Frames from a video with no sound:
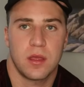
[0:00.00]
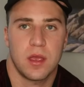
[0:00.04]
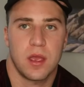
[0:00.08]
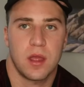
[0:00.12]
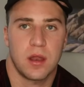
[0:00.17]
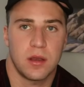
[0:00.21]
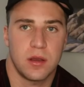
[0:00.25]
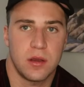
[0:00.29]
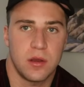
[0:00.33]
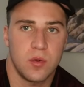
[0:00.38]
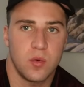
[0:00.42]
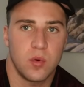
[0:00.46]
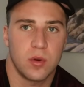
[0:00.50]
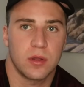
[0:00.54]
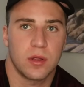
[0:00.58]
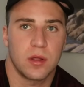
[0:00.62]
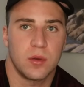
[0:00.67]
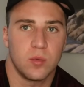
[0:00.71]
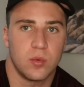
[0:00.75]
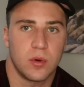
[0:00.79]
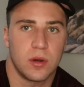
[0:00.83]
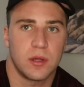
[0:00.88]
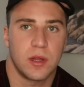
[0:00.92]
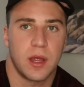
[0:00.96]
And you are
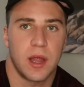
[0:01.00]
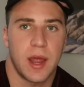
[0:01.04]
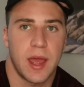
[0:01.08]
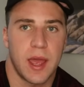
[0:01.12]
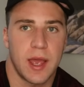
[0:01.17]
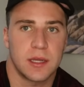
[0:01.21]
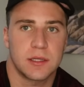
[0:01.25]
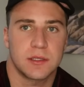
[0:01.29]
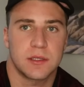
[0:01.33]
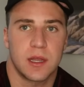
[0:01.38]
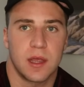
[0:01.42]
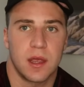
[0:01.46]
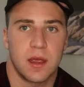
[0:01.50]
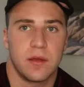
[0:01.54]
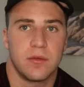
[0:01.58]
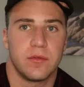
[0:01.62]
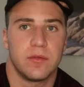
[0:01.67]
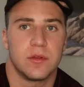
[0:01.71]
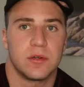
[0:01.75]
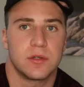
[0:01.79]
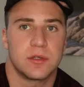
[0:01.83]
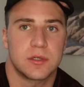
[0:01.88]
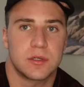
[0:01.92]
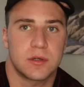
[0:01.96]
the one that has to
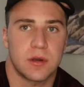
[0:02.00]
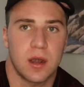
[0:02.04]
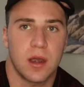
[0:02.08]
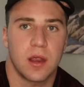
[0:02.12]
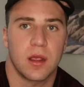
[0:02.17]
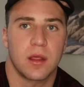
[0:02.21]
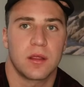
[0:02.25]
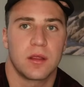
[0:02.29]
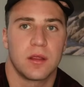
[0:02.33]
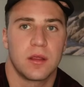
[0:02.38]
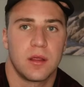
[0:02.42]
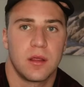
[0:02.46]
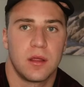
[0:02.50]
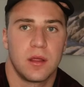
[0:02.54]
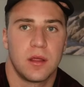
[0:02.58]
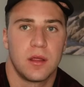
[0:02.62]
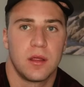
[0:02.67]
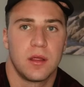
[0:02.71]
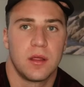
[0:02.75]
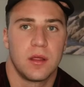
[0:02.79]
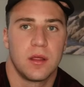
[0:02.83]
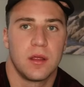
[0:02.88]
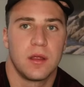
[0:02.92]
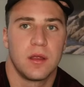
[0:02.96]
have the strength
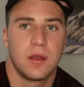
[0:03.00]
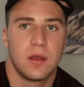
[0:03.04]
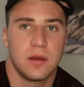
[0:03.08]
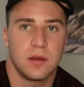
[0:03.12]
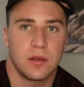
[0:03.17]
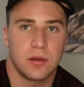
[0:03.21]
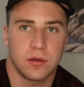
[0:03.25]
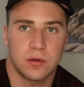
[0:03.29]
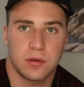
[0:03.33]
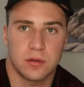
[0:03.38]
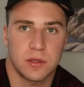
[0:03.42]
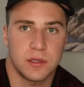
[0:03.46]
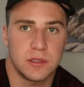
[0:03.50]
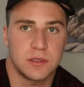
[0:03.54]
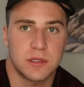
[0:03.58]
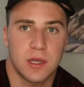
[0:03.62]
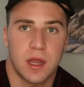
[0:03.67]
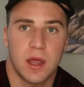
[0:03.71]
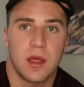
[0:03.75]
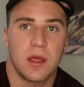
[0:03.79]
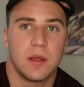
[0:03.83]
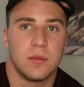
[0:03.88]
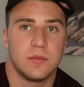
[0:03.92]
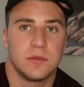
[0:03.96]
during these
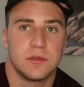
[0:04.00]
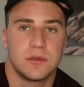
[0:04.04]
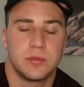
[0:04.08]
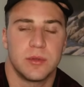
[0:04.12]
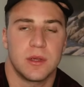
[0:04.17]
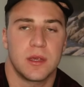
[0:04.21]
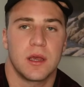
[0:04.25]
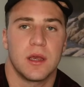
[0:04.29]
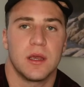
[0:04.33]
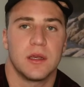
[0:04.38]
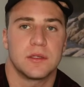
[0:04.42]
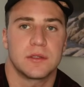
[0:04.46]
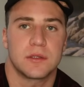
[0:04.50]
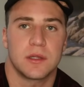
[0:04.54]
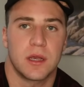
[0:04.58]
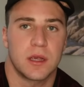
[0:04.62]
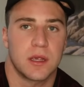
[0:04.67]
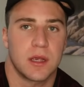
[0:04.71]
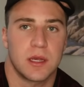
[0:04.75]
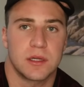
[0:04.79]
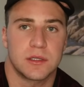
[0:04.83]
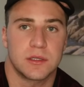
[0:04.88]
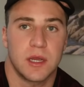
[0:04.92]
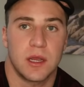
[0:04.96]
times. Because
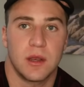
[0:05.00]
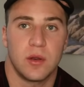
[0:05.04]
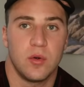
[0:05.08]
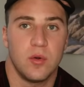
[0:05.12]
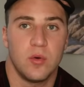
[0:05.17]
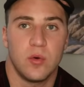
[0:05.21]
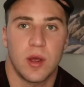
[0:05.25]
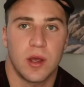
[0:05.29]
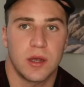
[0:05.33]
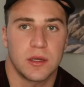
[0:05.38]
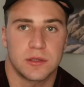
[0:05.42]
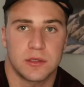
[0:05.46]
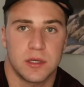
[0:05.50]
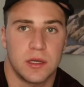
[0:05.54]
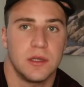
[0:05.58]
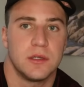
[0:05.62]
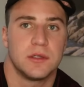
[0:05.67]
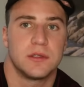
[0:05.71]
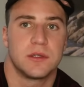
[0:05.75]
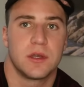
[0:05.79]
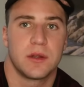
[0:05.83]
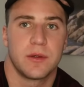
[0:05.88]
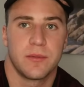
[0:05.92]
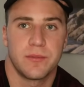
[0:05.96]
like I said, who else
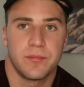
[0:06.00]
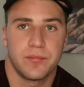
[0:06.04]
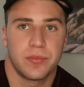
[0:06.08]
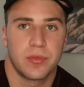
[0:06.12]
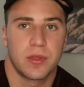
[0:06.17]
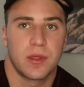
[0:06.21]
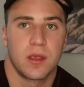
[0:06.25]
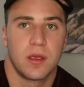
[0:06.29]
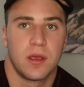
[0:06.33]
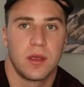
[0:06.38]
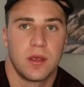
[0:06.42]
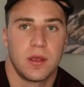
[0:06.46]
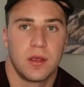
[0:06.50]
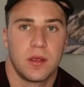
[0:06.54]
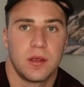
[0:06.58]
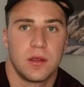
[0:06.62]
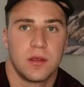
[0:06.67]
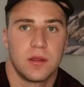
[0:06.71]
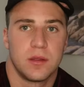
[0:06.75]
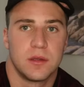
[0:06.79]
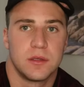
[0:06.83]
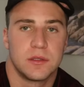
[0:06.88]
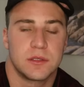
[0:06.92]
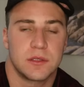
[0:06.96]
is?
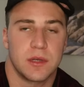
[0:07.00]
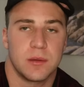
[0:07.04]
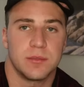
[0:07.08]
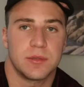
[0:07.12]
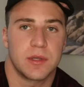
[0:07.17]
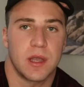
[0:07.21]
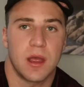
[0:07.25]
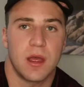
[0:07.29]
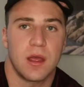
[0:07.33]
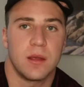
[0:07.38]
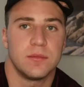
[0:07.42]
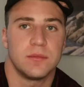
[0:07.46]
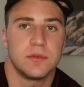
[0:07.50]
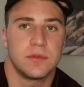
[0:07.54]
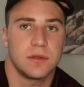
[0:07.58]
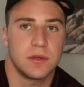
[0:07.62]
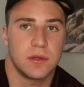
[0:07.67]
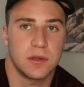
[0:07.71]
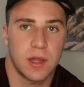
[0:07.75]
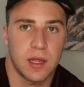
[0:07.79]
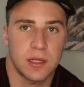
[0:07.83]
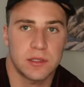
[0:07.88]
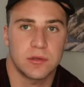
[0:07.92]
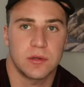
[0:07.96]
Sometimes
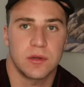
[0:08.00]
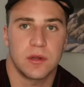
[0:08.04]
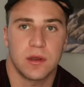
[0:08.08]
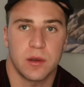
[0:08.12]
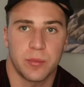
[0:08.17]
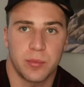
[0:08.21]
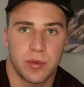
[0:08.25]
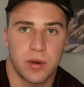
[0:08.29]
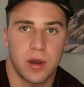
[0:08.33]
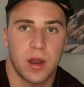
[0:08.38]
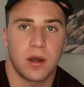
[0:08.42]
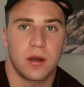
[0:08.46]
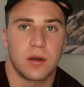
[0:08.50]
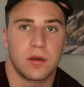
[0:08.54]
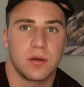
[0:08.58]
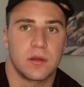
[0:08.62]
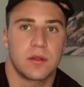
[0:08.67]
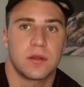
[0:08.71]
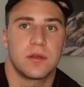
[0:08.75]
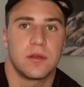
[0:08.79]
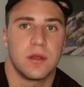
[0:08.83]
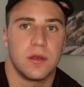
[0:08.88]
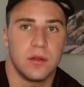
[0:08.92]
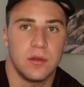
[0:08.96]
that's what you're put on
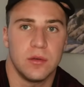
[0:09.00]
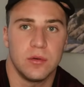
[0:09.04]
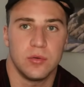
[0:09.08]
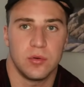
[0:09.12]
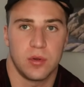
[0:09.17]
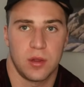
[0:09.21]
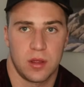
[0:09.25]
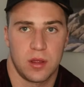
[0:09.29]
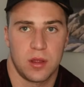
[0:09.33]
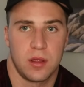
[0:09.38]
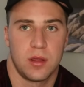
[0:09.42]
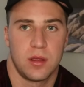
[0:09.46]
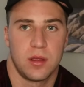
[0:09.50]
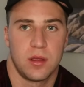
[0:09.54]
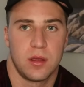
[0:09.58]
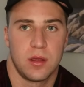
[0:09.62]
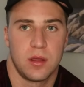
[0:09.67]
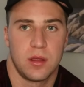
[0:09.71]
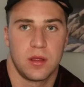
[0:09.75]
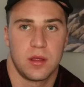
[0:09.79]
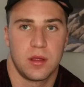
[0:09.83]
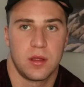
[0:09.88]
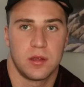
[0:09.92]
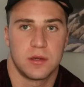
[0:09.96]
earth to do.
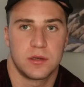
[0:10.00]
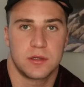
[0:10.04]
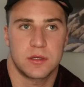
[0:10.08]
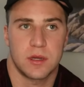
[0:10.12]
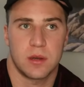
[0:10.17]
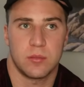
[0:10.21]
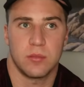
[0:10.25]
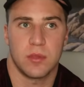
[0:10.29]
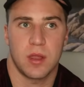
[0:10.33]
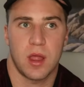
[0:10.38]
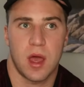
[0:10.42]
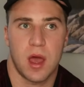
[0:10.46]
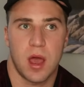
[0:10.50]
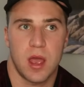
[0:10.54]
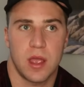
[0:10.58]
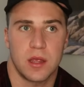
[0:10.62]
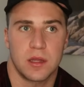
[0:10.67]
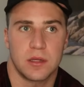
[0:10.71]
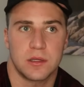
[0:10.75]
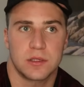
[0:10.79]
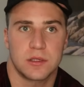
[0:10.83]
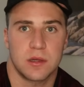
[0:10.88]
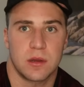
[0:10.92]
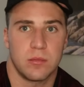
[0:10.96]
Some
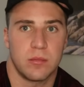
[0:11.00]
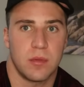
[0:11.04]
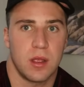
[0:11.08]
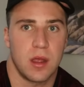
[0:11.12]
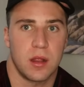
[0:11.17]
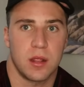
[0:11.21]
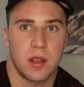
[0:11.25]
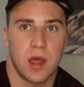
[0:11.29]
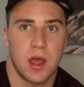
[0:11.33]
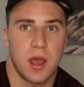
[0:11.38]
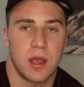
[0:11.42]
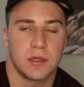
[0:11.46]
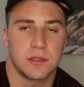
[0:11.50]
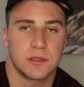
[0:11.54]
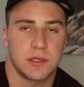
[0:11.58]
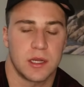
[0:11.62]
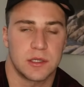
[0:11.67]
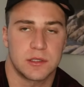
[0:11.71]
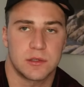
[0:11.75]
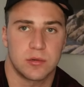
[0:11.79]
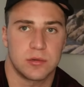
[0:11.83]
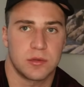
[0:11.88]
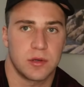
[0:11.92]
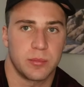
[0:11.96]
lions, some male lions,
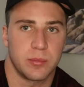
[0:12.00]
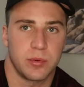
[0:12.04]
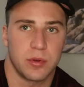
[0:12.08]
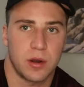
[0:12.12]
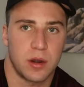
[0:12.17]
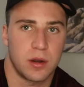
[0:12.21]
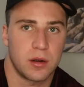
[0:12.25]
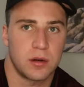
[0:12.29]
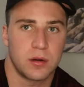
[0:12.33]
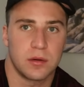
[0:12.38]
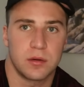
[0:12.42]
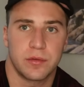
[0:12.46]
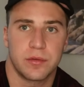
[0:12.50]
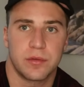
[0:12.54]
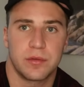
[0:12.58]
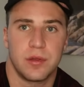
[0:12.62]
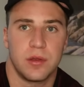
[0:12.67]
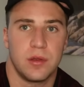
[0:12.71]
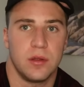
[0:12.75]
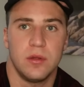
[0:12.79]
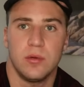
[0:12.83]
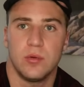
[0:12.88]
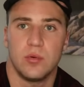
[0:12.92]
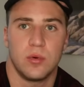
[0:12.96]
that's what they're put on earth
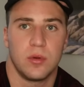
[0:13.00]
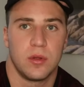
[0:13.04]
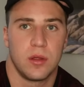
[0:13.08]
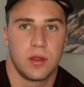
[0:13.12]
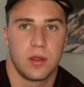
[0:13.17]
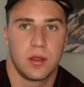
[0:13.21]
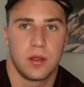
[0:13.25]
to do.